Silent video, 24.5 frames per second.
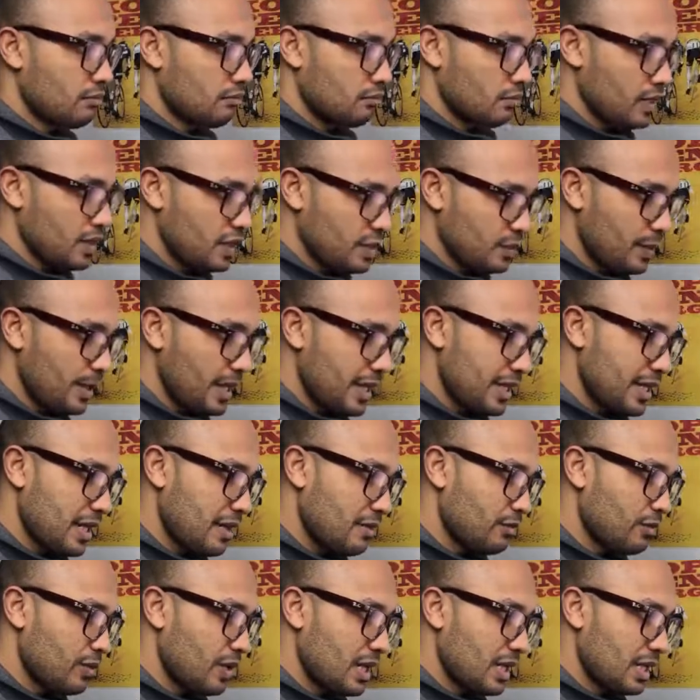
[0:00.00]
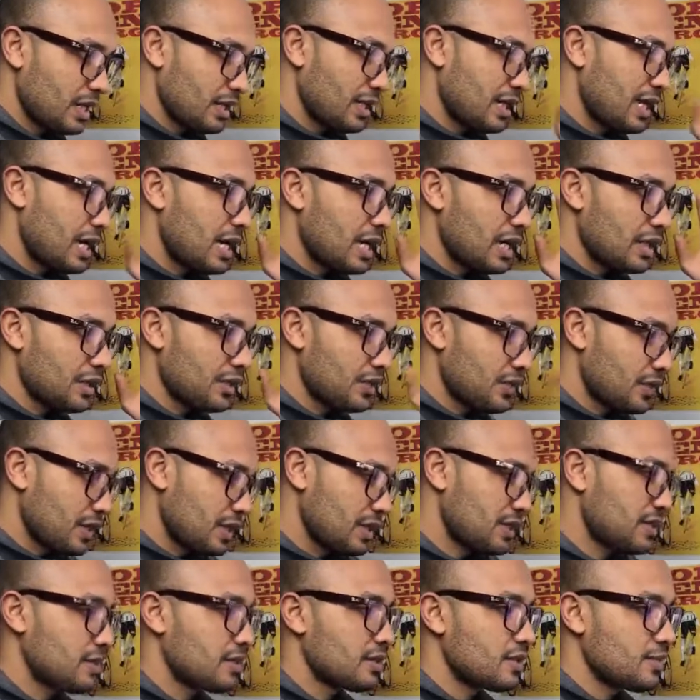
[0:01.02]
display nav1 at
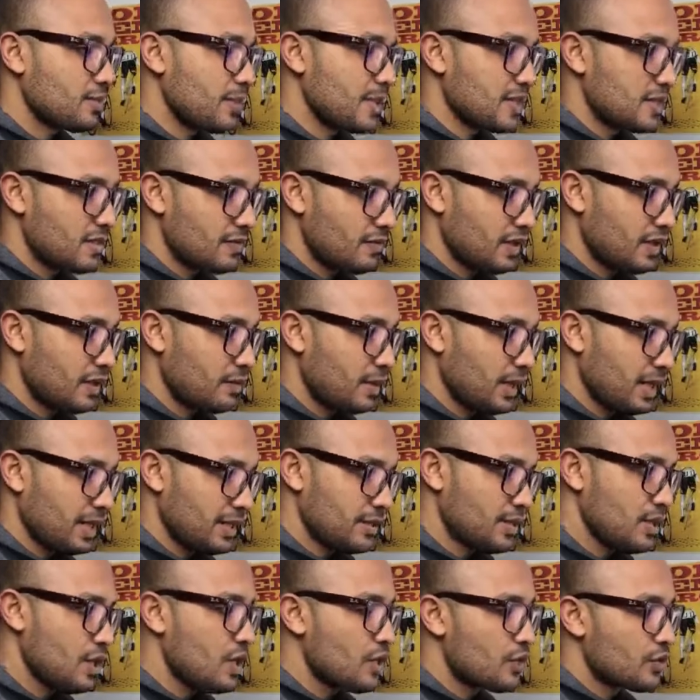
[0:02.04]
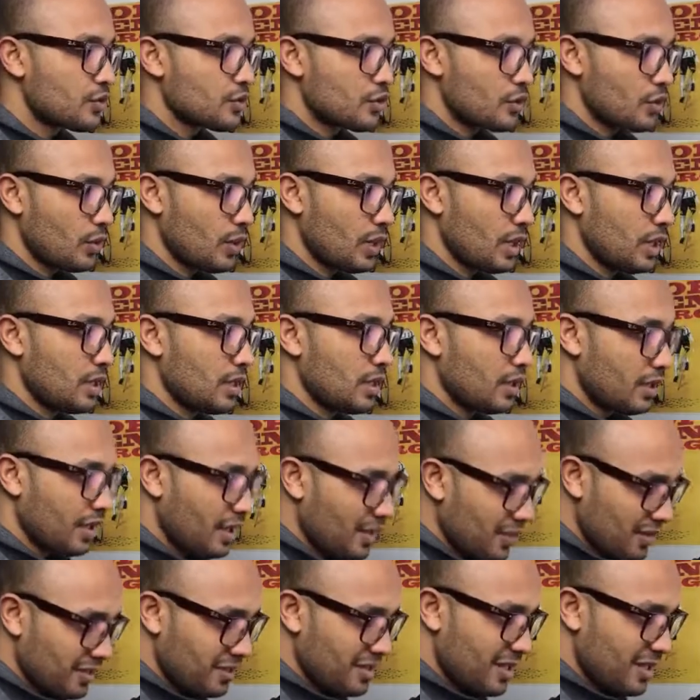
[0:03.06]
this specific place. So in
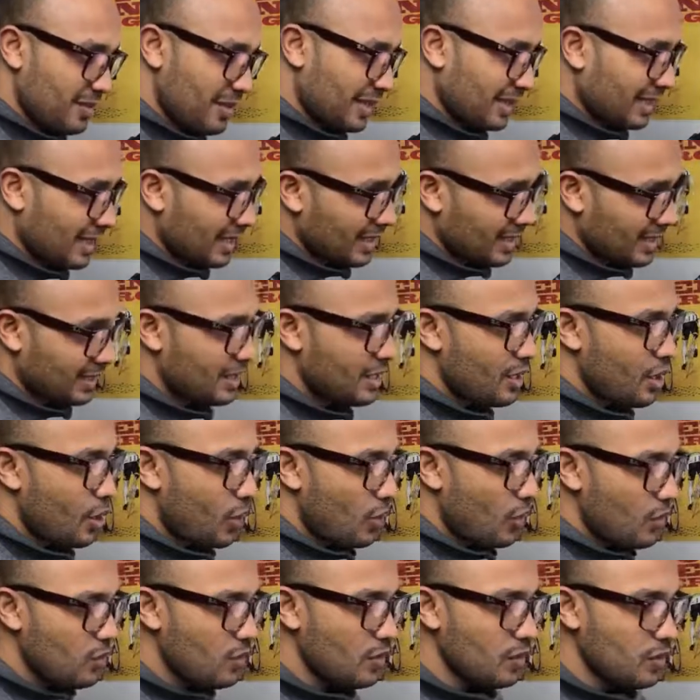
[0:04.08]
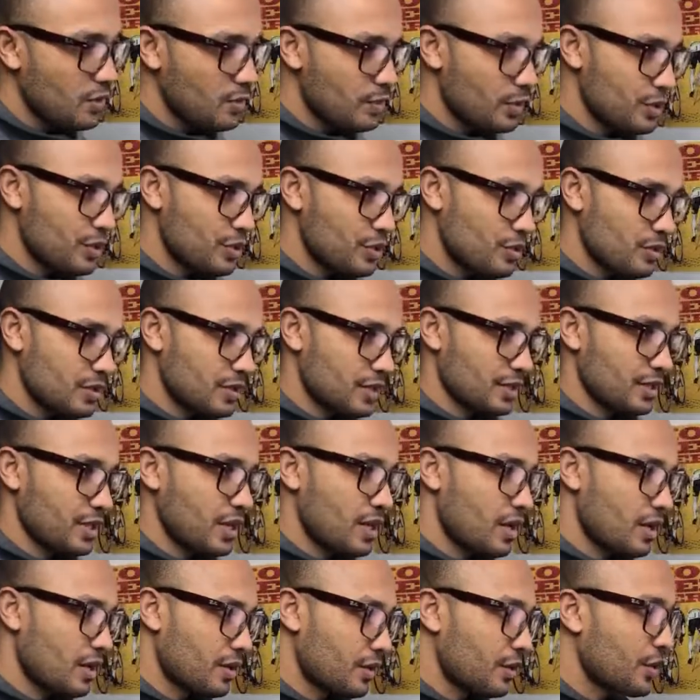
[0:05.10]
another term again, all the modules that
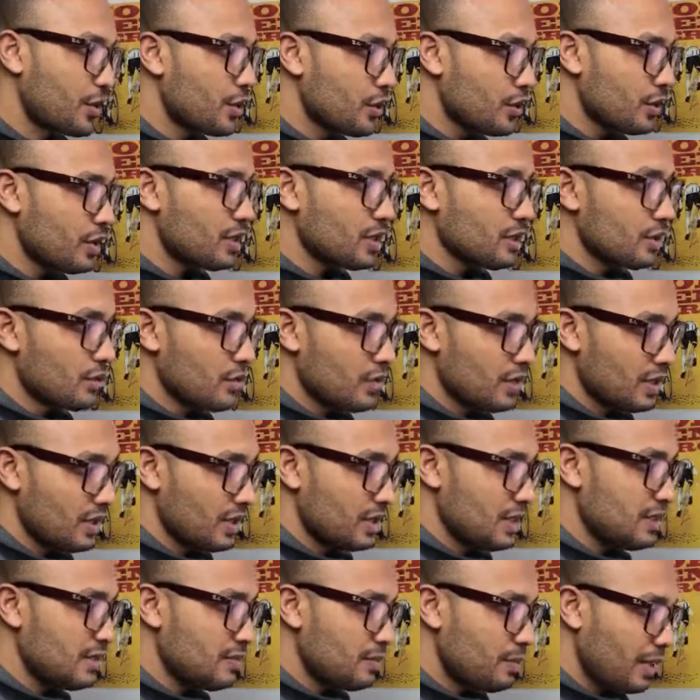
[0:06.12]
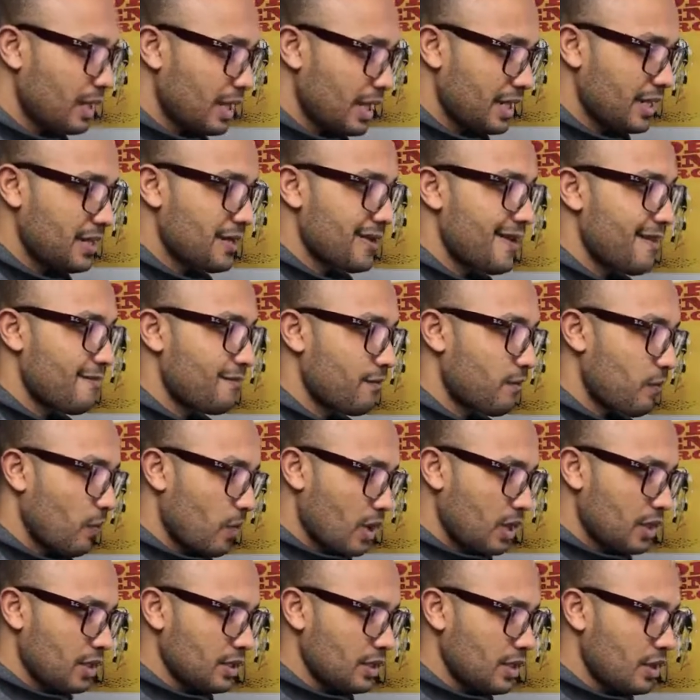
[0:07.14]
are hooked to the display
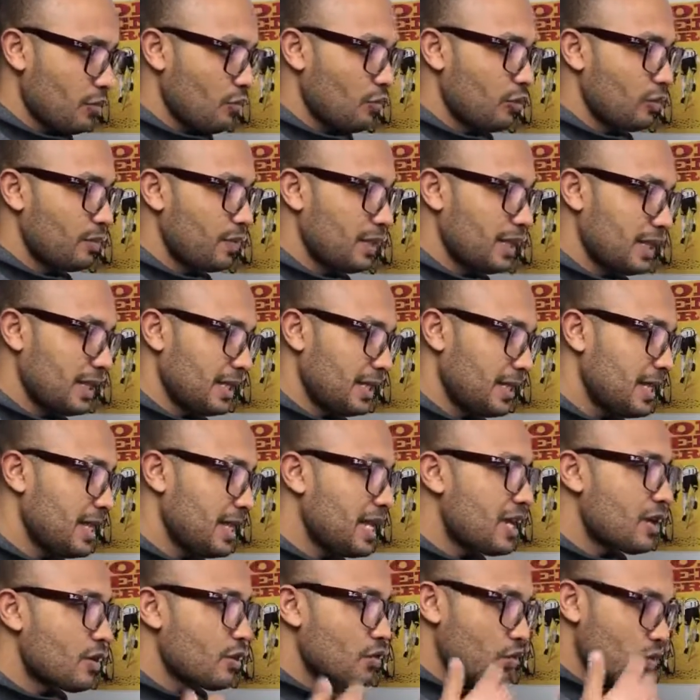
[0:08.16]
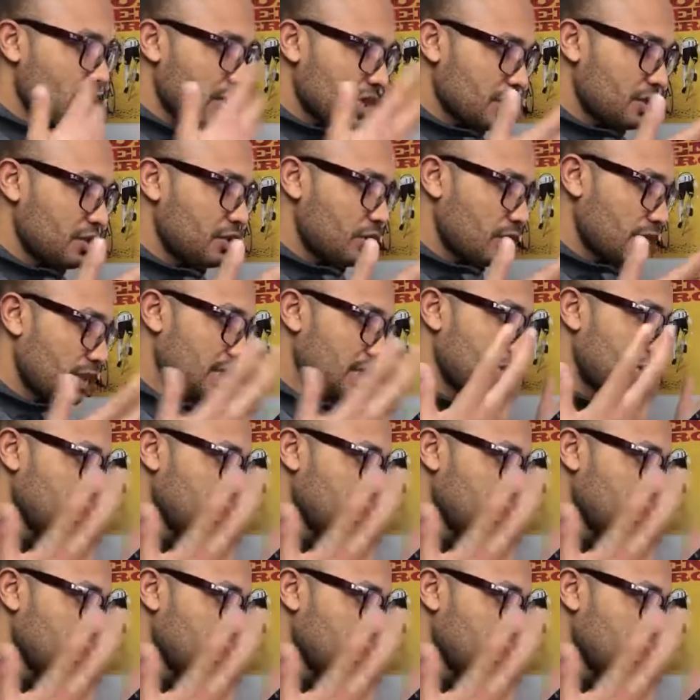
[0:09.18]
nav1 will be rendered